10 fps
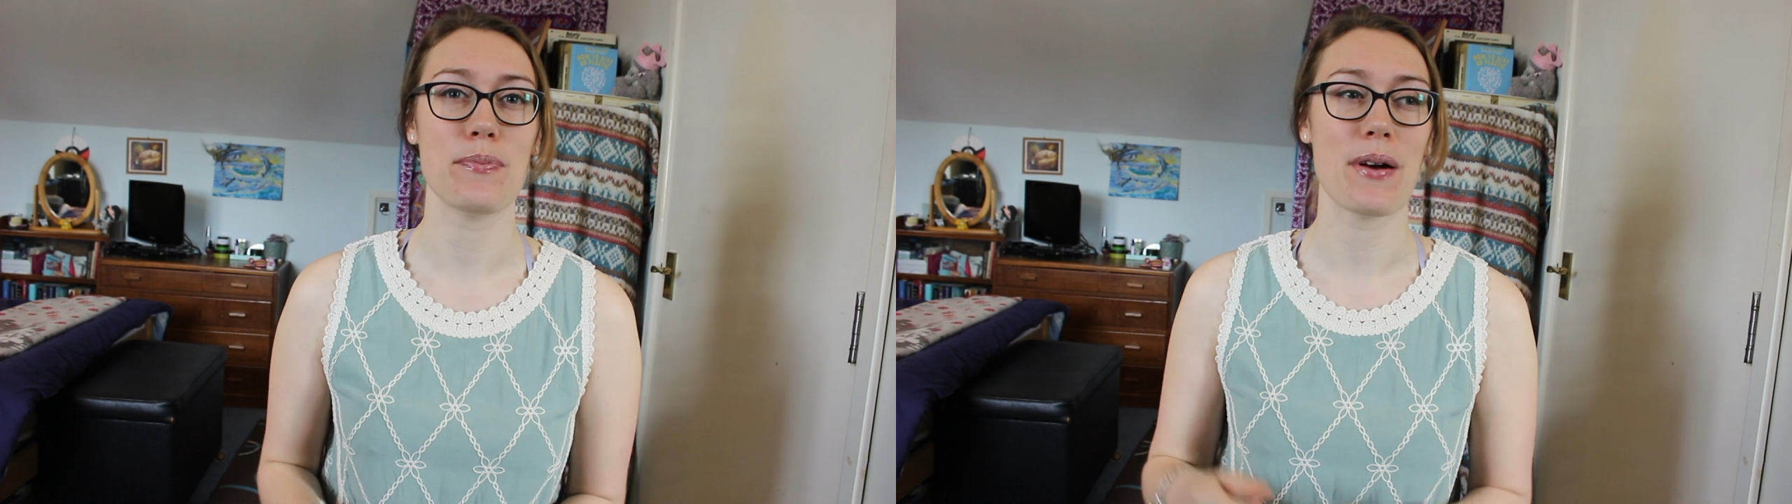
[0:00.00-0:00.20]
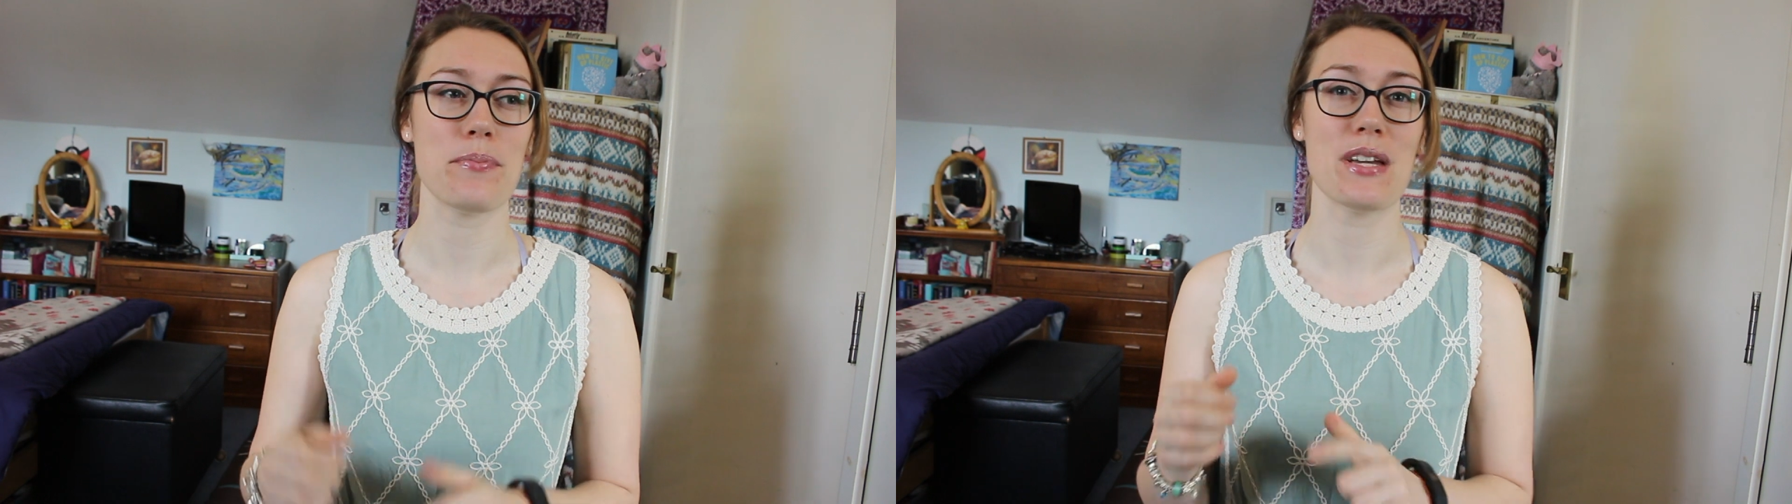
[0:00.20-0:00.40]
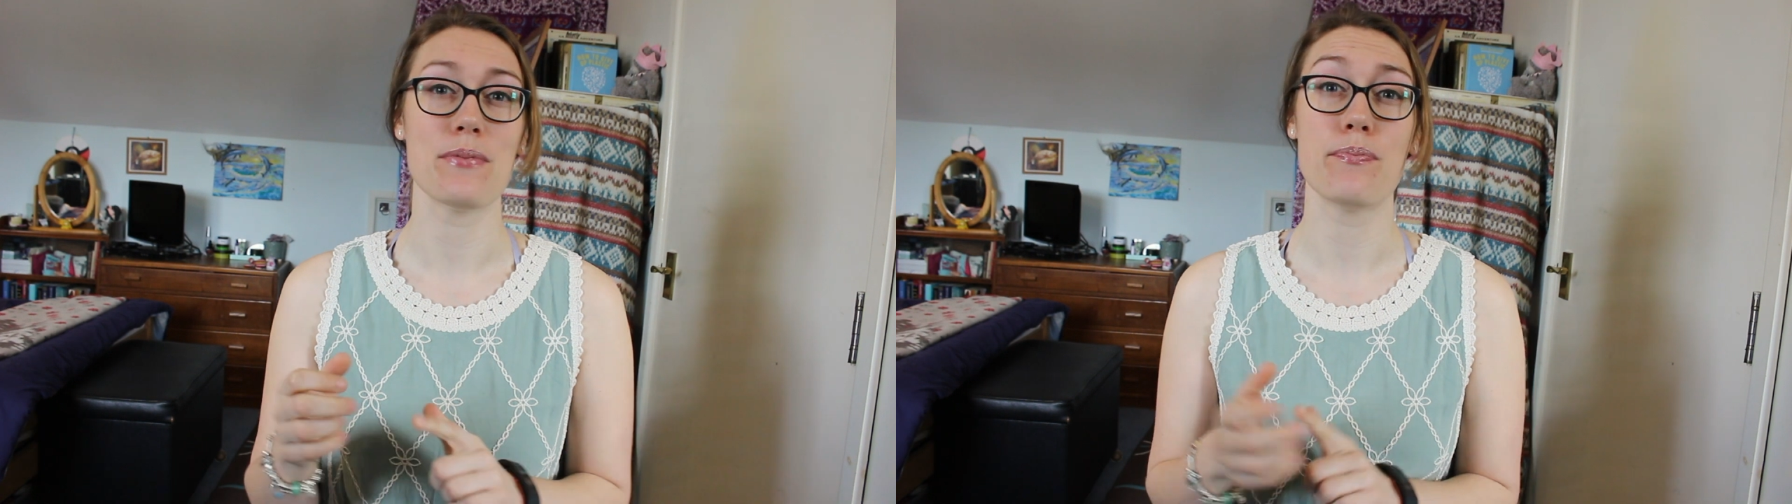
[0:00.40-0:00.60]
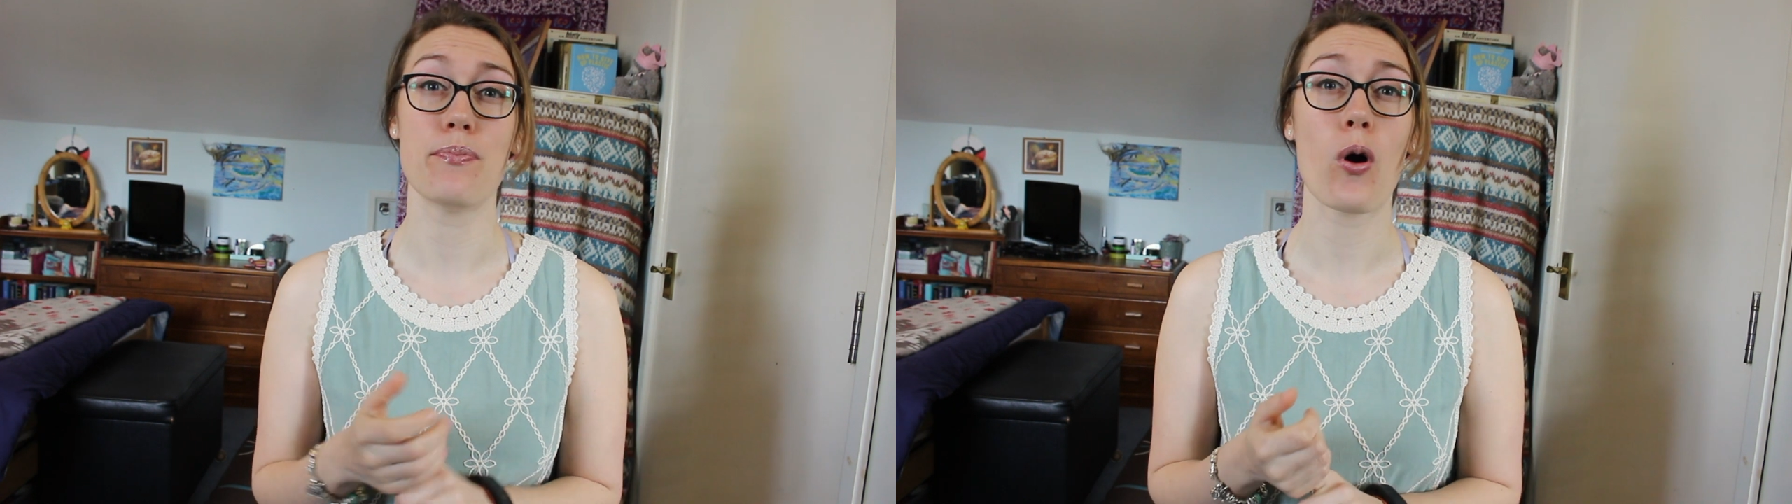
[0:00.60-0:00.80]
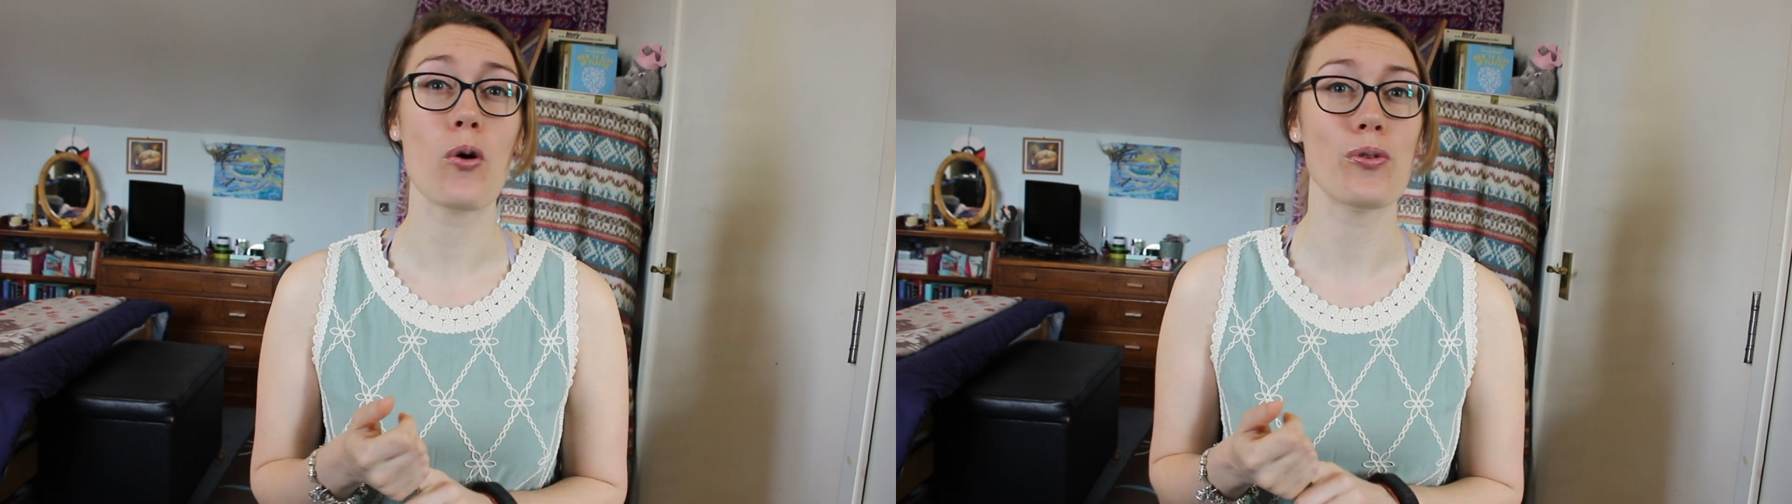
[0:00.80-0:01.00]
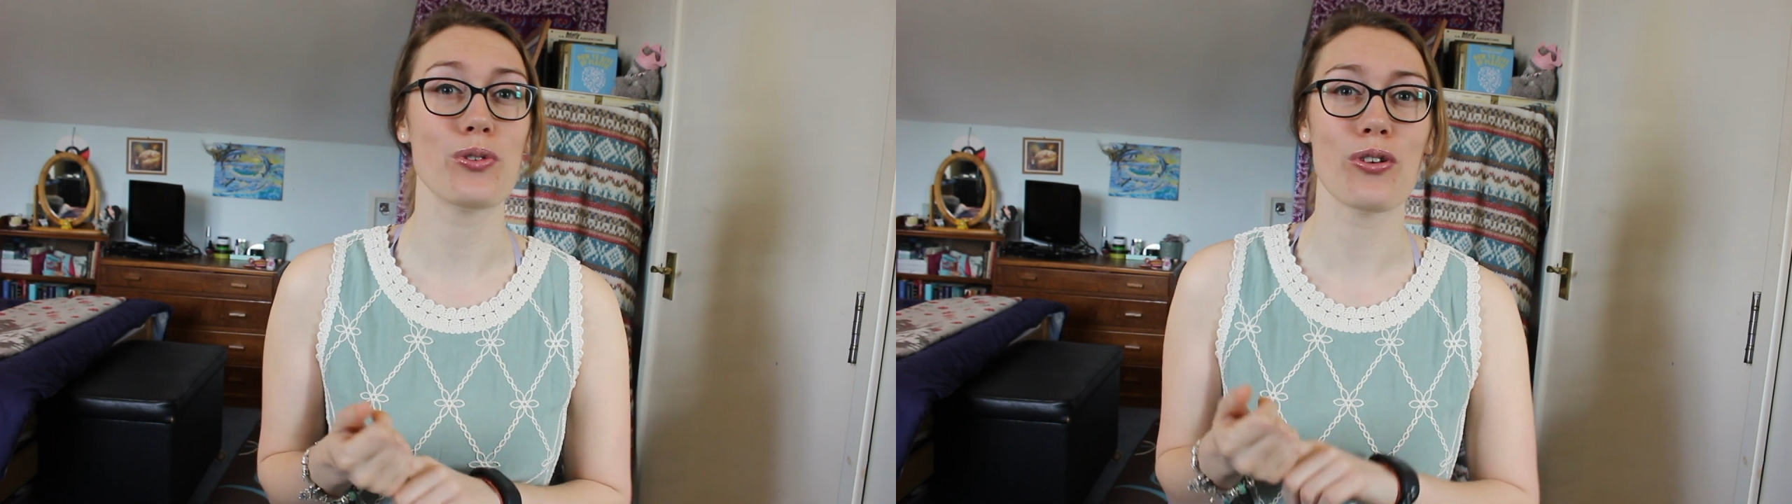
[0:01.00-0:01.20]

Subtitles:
be by being bold,